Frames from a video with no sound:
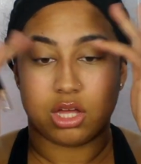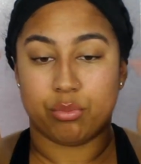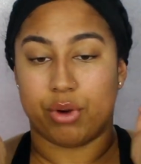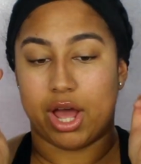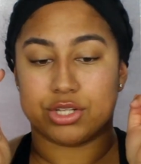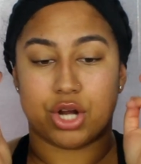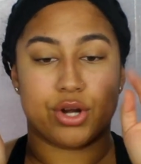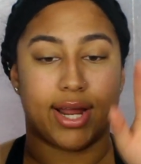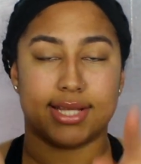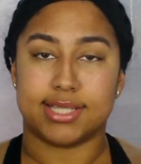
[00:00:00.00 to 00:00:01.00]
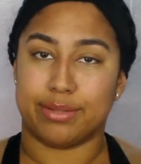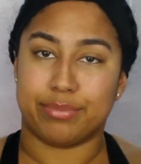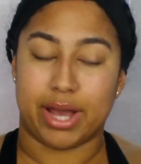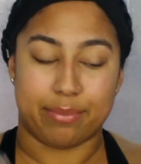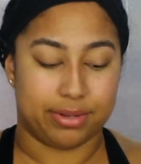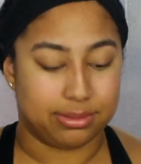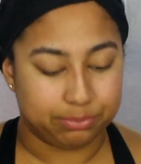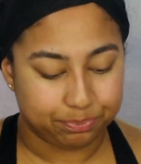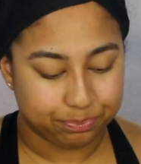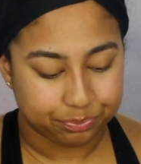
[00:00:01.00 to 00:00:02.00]
brows are nice and popping.
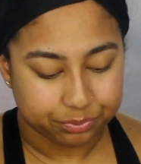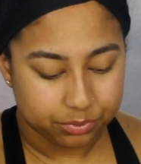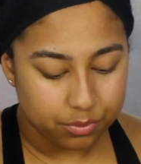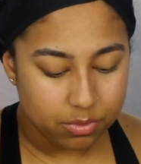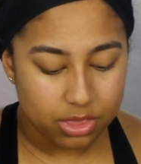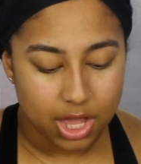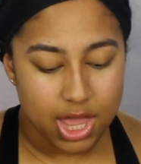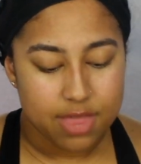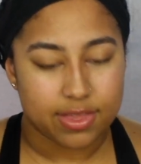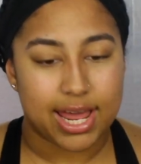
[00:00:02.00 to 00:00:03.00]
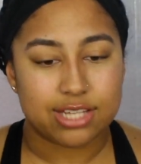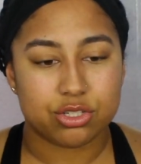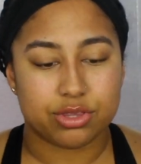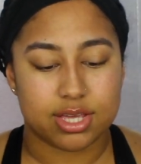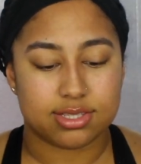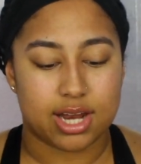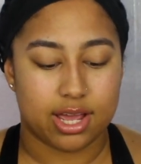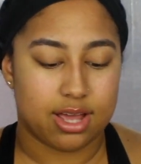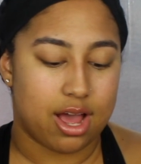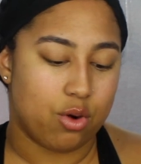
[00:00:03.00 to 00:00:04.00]
The last two things that
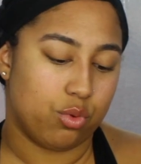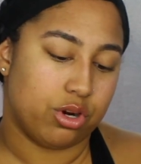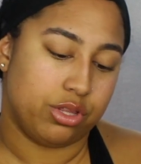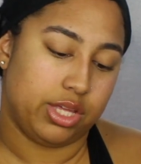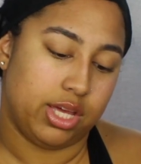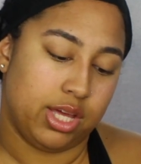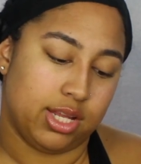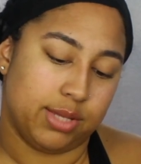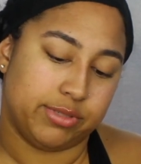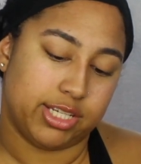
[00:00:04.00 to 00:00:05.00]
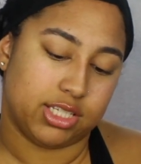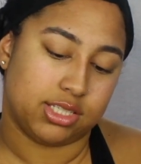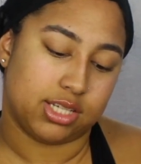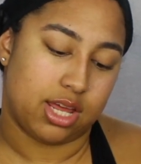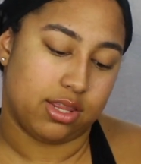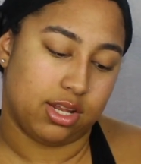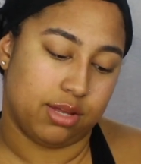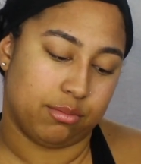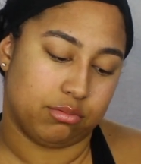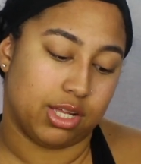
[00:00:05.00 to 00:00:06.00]
I got were the lipsticks and the
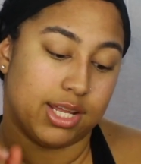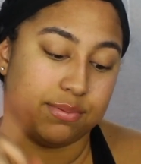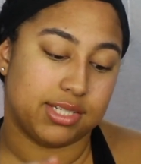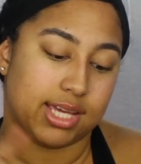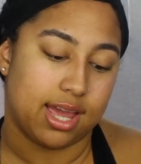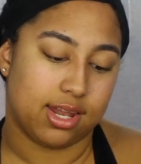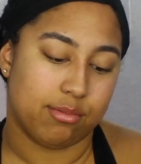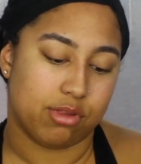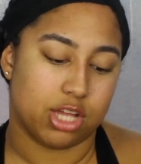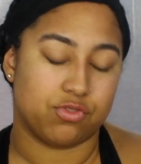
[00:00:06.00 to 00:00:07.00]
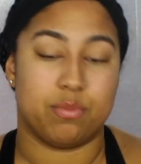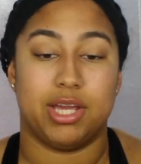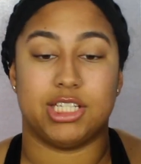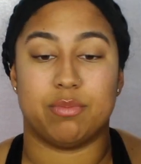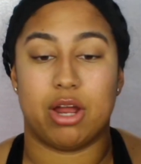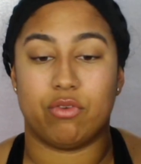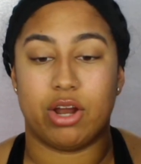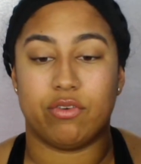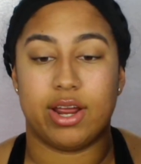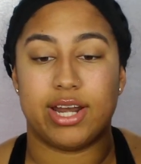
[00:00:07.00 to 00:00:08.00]
lipstick and lip gloss from It's My
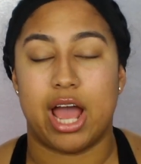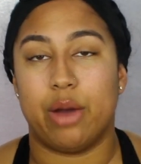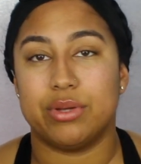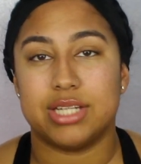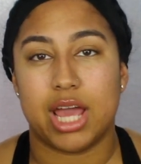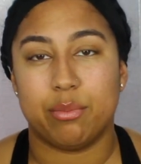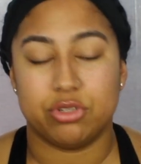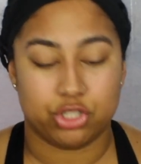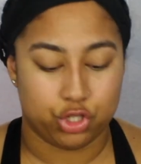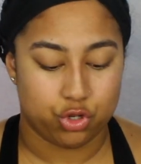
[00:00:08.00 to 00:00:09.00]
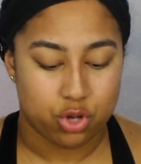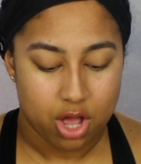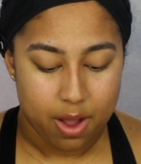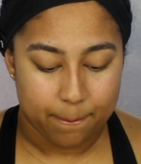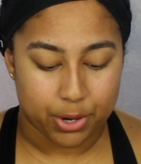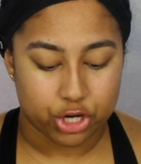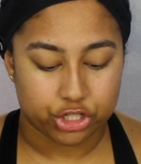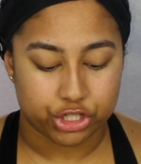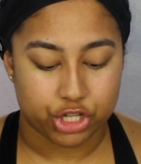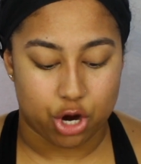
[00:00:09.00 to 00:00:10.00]
Ray Ray. Now, I wasn't able to
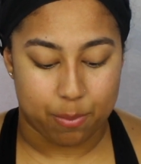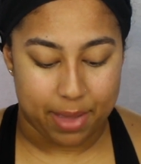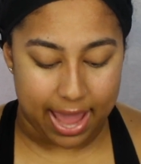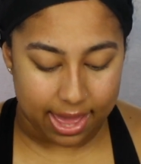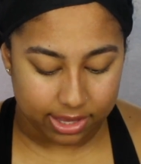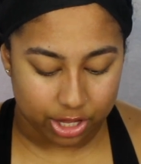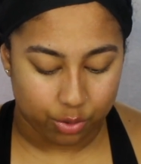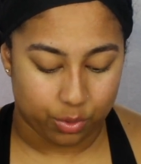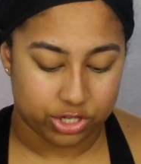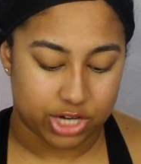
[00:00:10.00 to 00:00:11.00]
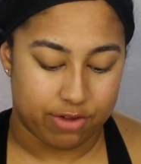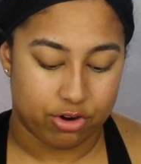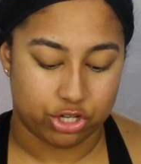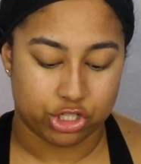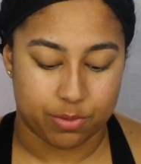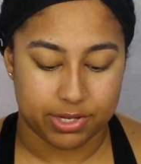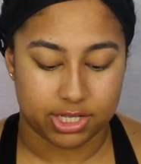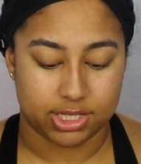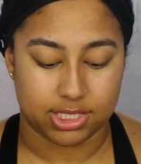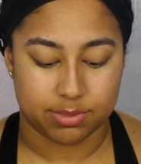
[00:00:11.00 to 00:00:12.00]
purchase her palette, which I've heard so many
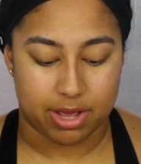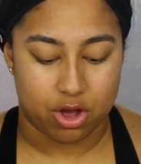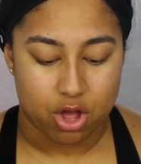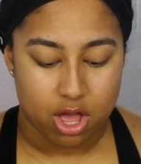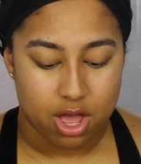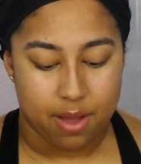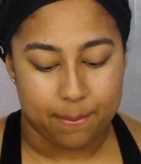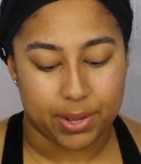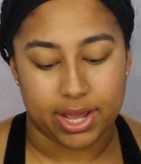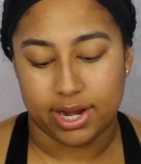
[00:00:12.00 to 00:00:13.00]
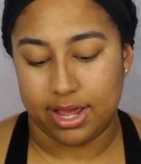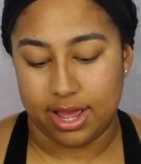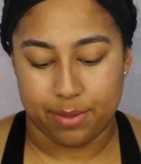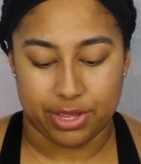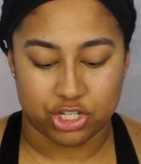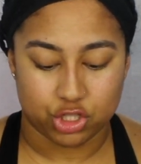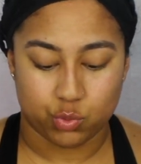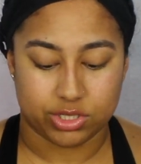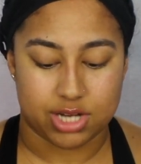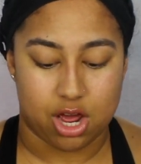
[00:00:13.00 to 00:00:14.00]
good things about, but it
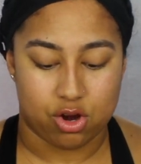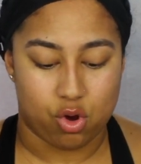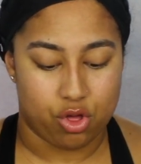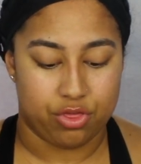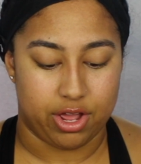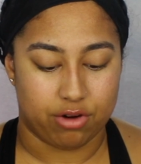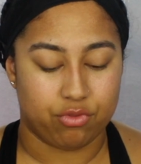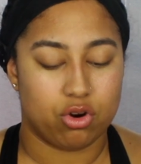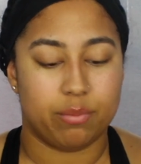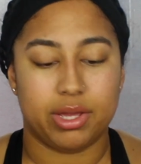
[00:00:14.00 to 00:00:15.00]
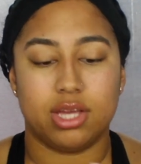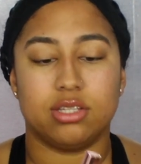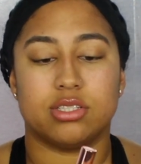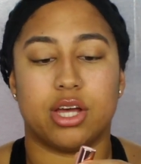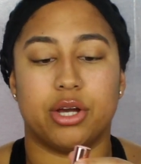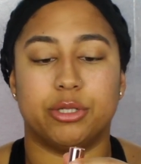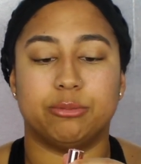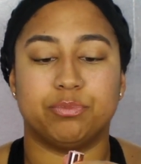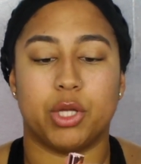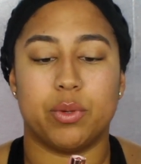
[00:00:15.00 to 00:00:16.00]
just was not there for me,
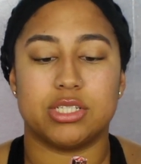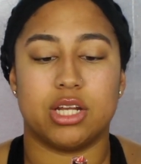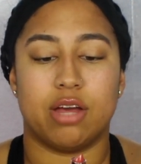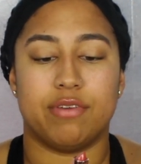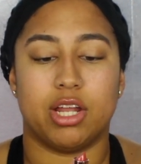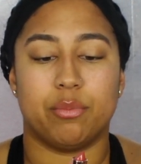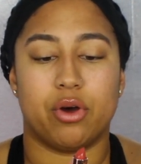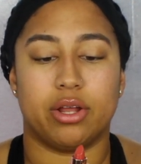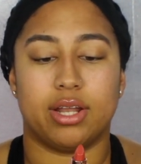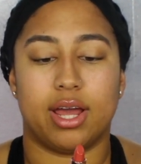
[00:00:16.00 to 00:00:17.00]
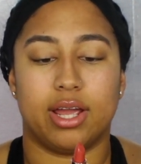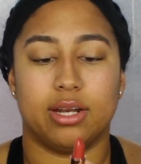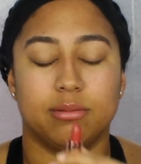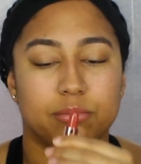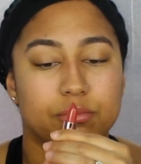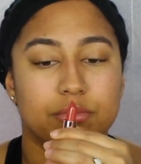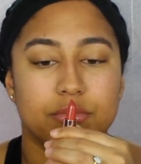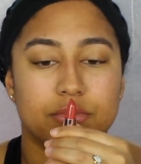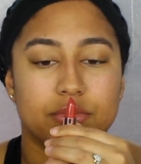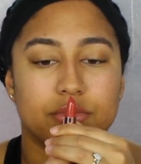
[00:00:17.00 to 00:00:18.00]
so it wasn't available online.
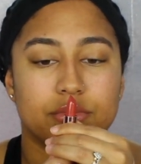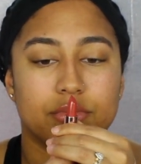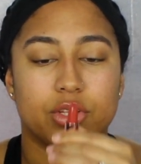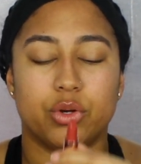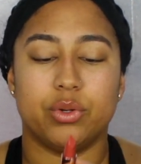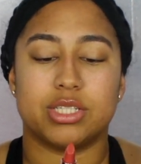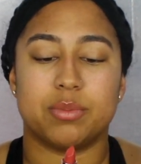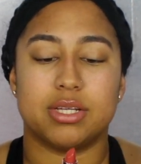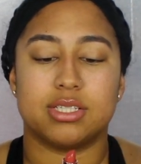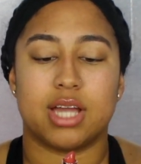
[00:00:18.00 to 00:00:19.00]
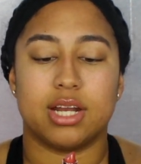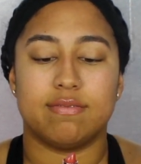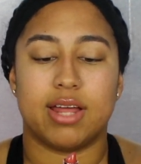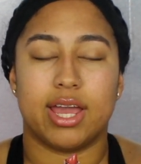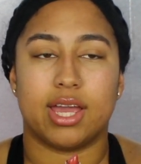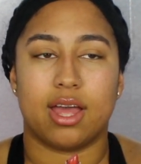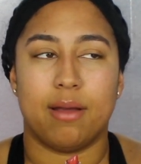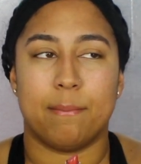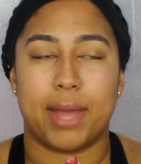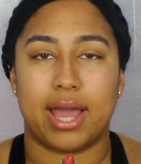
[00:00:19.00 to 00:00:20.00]
Oh, it smells kind of like
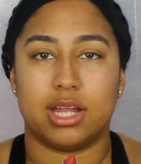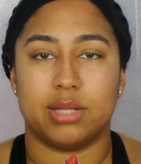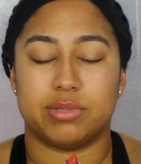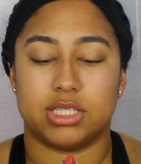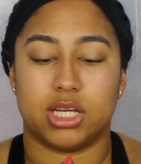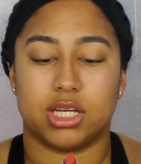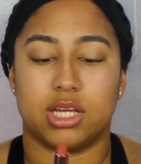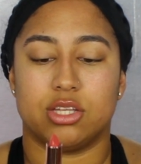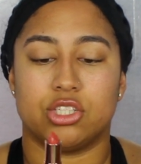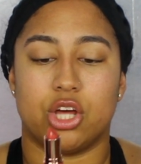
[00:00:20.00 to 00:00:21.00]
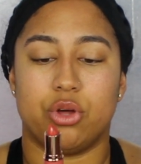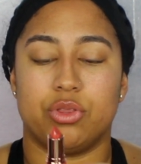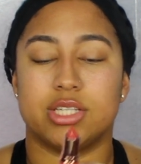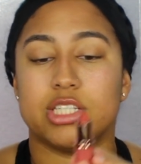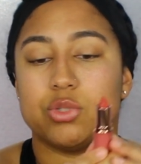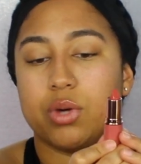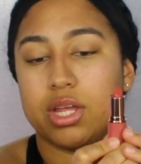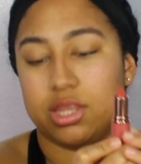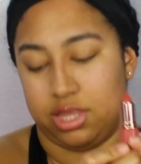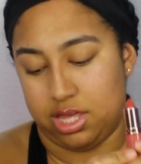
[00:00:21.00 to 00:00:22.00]
a MAC lipstick. So this is
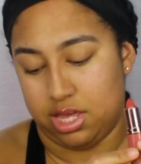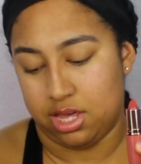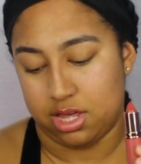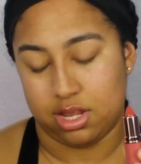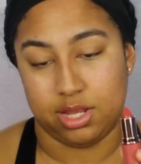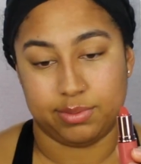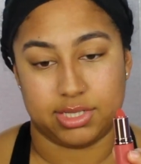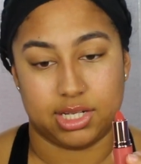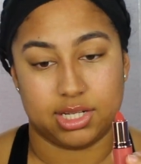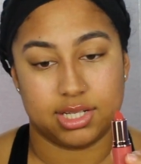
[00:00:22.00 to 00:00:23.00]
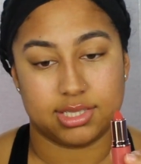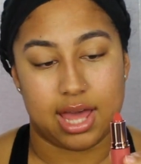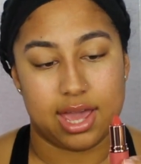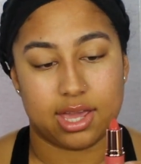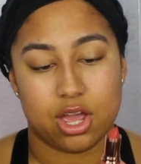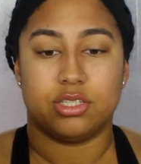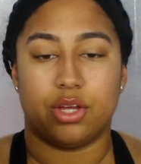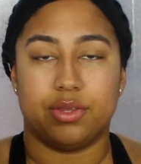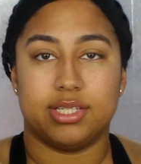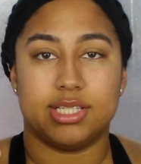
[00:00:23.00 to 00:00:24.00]
what the lipstick looks like.
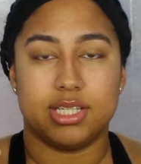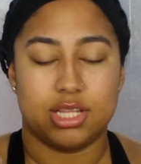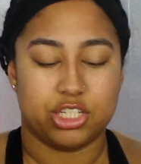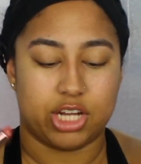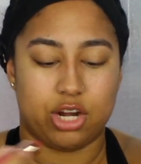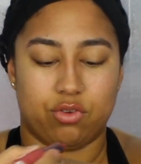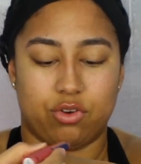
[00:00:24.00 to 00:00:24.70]
So this is in the shade